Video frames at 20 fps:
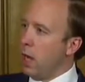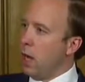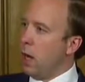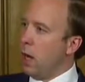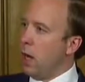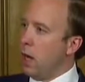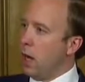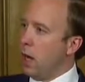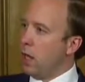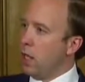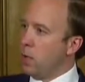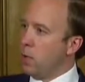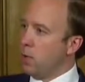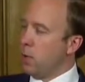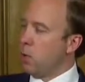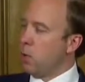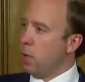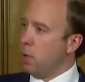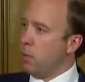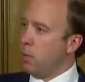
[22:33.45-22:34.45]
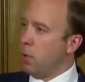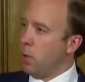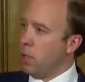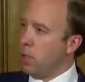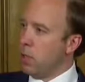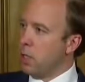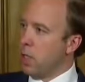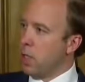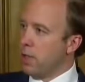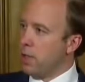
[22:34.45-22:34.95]
R is between 0.7
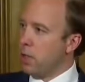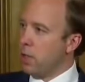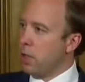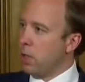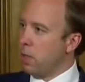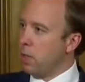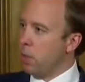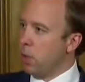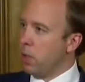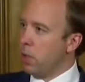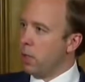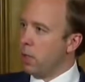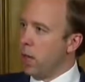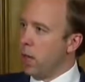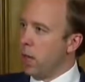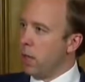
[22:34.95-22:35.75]
and 0.9.